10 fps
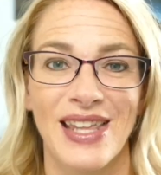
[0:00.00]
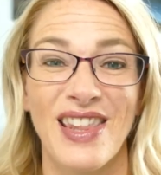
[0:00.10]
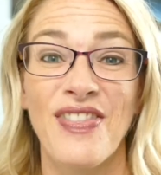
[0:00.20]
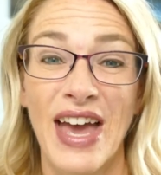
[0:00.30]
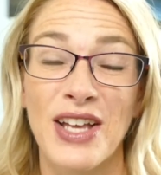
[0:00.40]

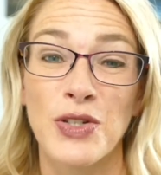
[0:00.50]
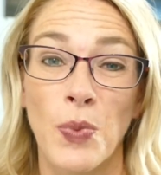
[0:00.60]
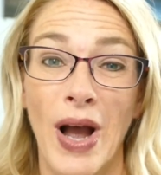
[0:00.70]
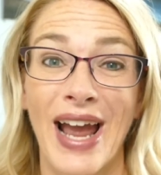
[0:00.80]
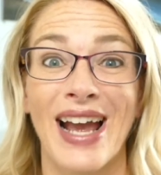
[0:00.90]
then that is
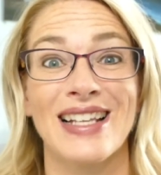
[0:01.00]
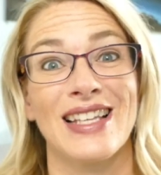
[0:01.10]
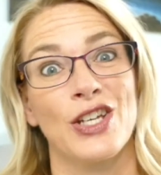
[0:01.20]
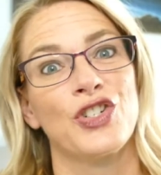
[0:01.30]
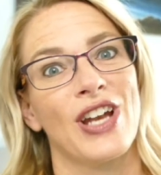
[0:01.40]
why I
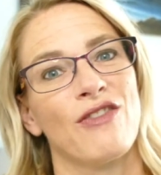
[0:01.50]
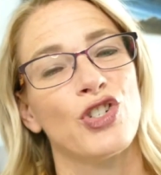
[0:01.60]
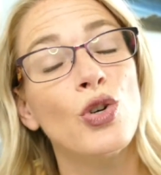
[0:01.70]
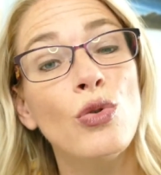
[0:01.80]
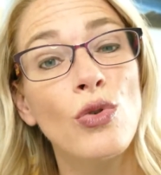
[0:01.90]
say you should have
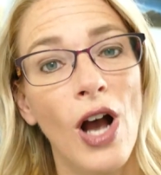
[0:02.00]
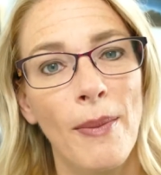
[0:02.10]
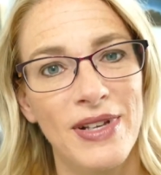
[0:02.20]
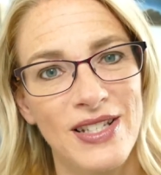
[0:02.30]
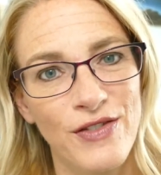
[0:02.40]
two
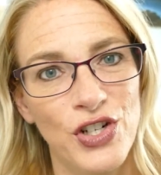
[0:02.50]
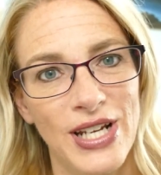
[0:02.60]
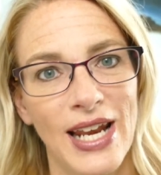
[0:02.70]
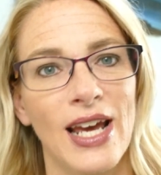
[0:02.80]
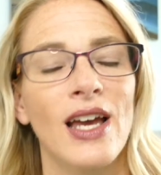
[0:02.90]
copies of your
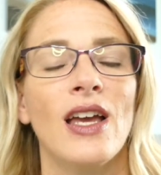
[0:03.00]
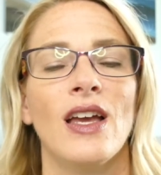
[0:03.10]
data,